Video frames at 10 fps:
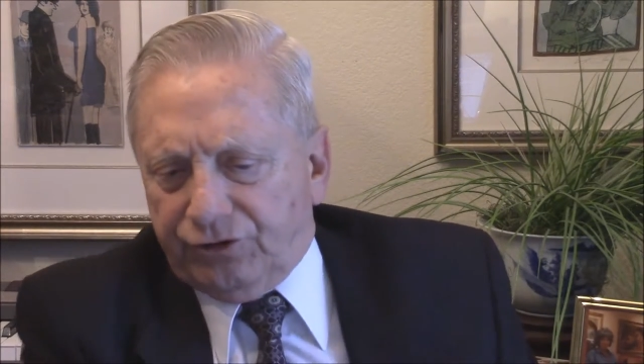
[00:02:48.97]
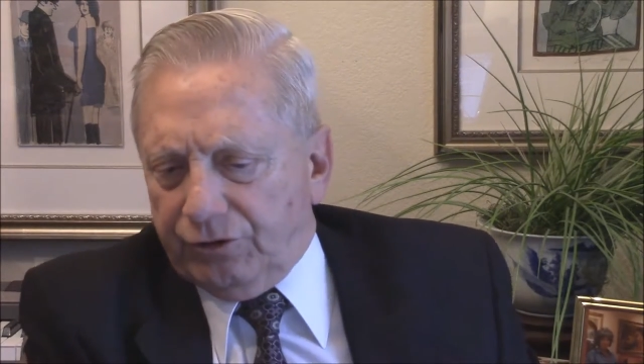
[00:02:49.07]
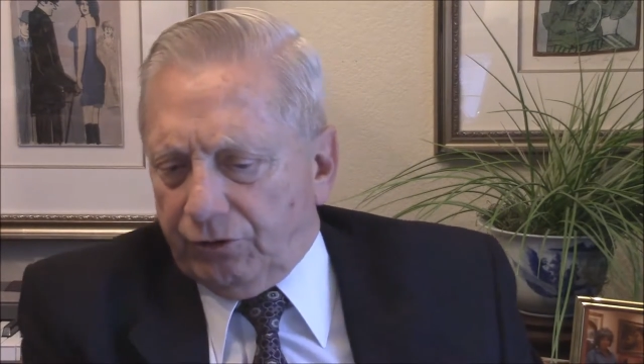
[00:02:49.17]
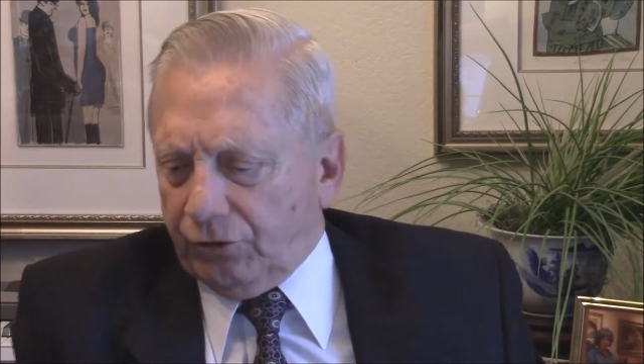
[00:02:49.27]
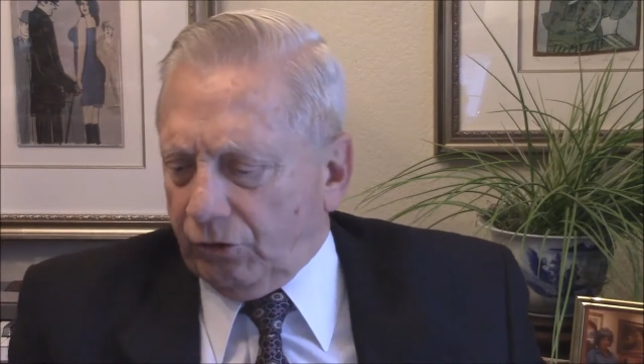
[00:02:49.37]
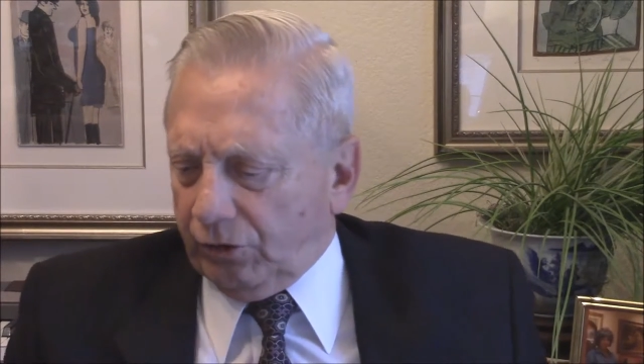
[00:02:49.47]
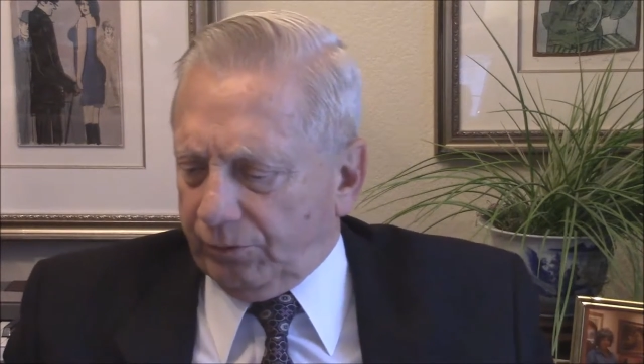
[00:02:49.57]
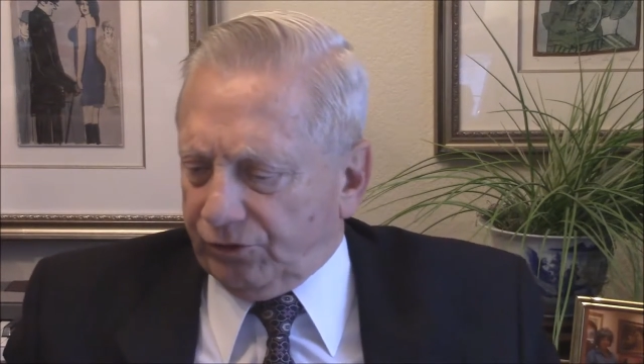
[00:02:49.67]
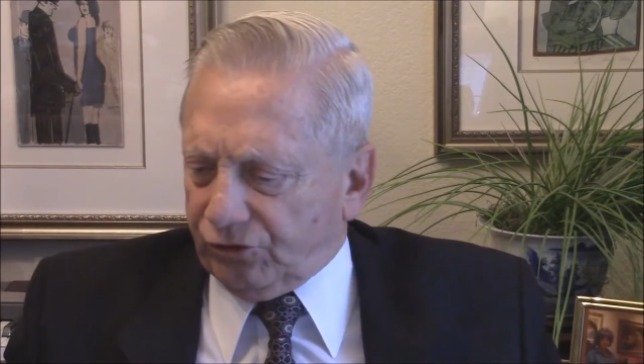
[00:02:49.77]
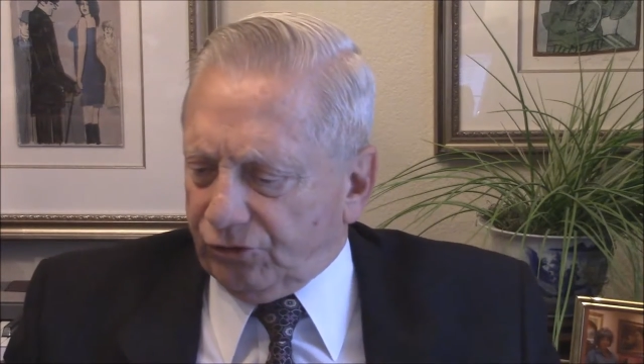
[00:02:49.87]
who know the oil
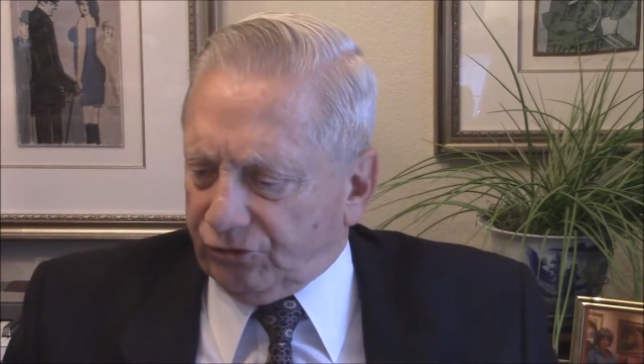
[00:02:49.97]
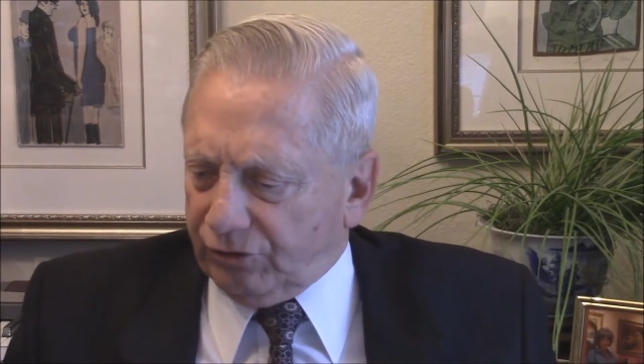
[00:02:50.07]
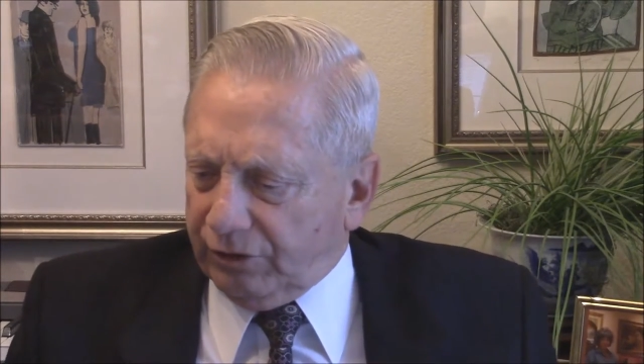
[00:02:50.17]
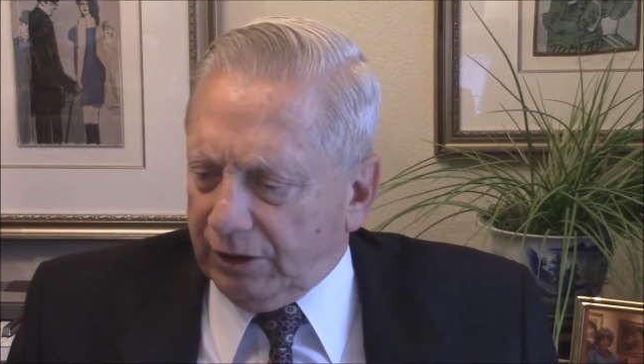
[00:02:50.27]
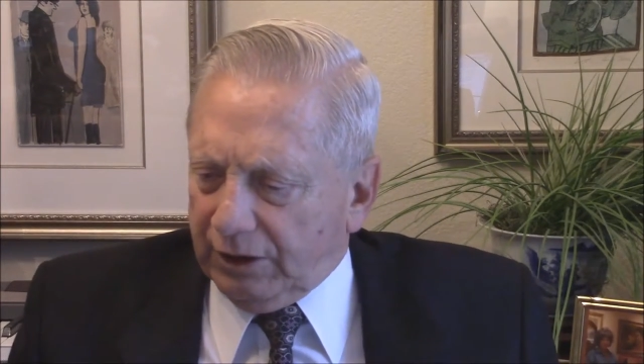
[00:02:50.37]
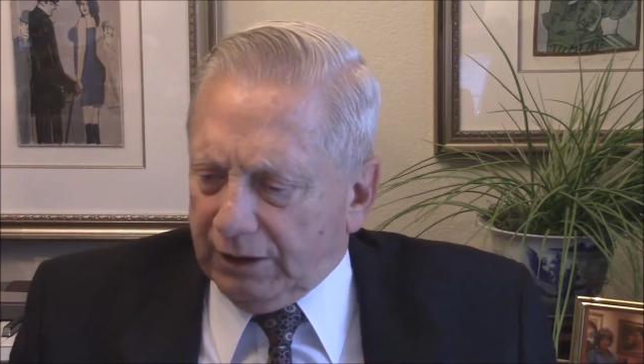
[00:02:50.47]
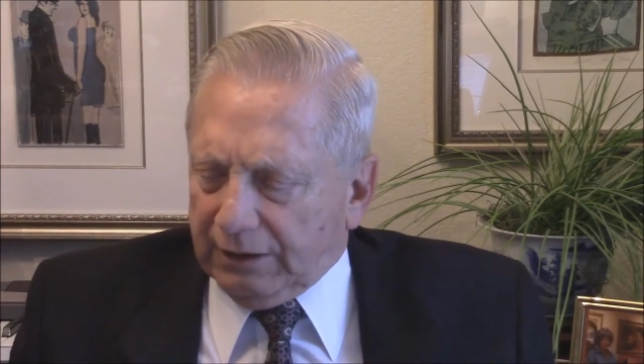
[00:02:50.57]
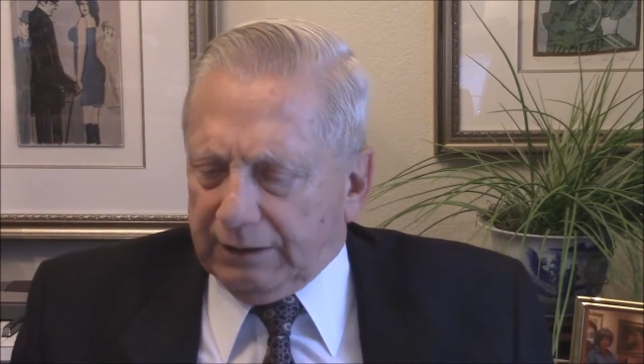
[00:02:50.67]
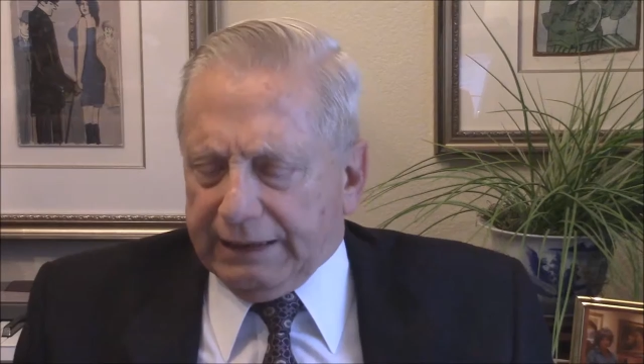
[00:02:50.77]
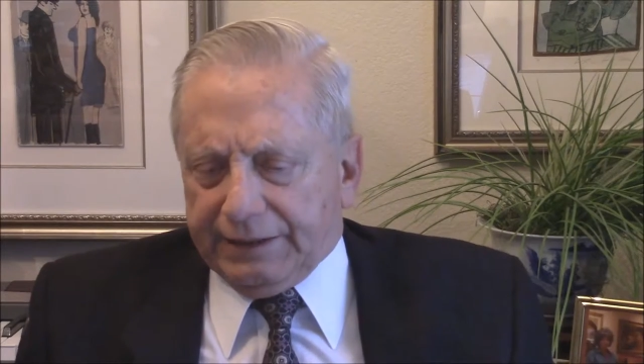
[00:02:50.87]
business in
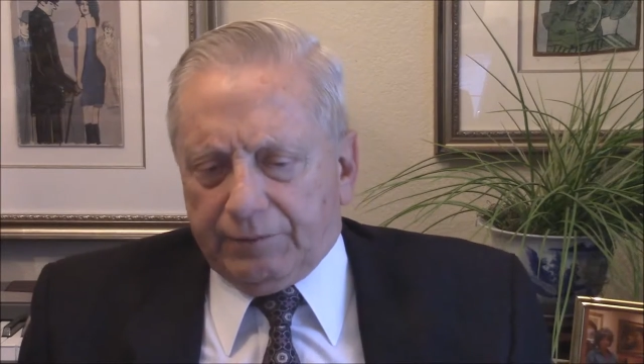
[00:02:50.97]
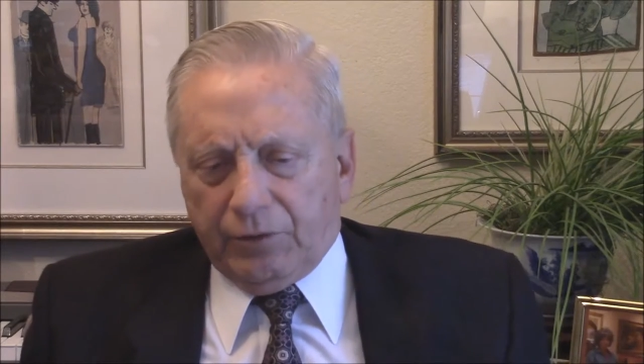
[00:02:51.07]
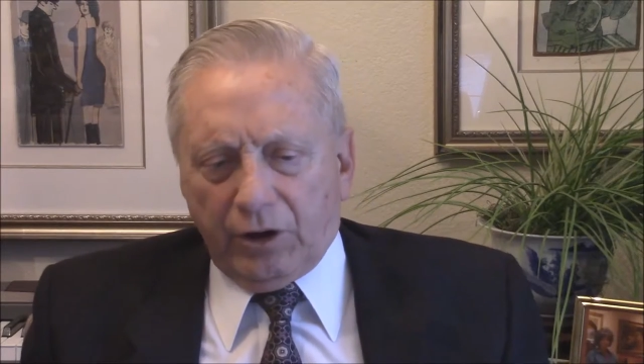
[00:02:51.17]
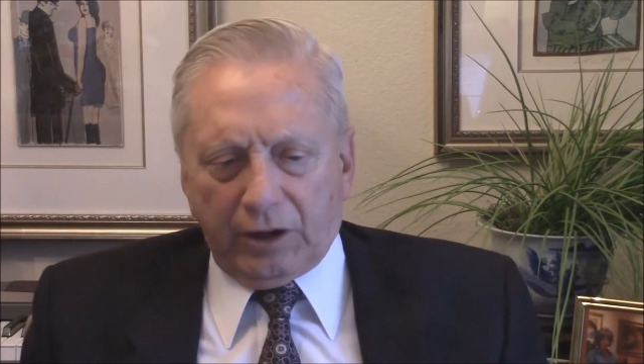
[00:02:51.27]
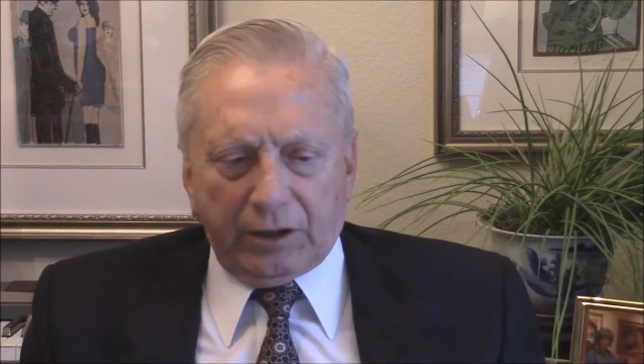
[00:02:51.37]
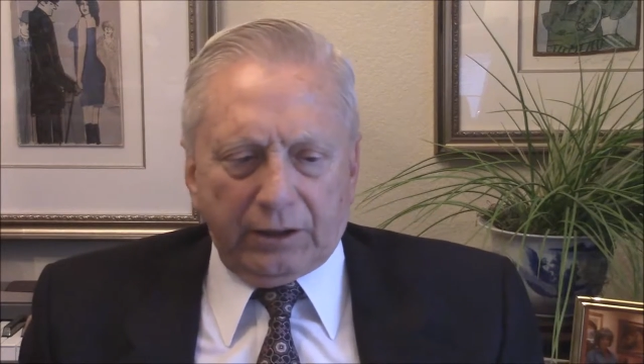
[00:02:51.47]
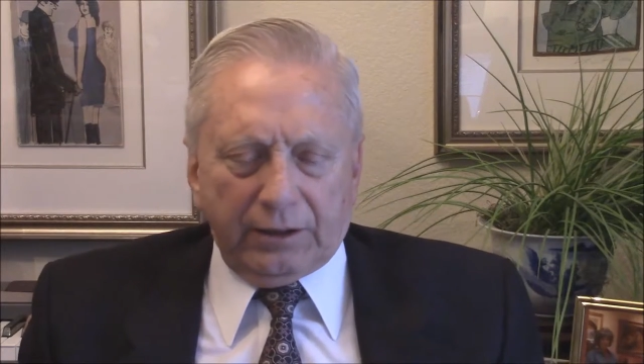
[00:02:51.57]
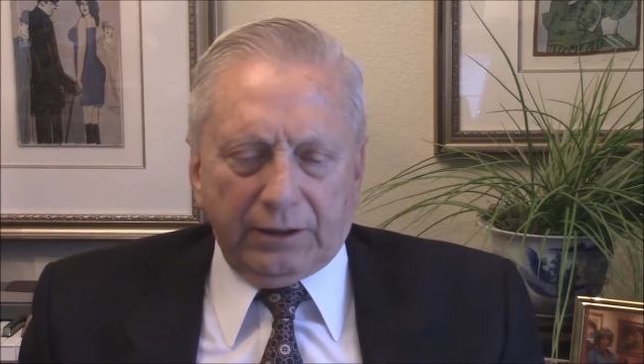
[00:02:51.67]
Latin America.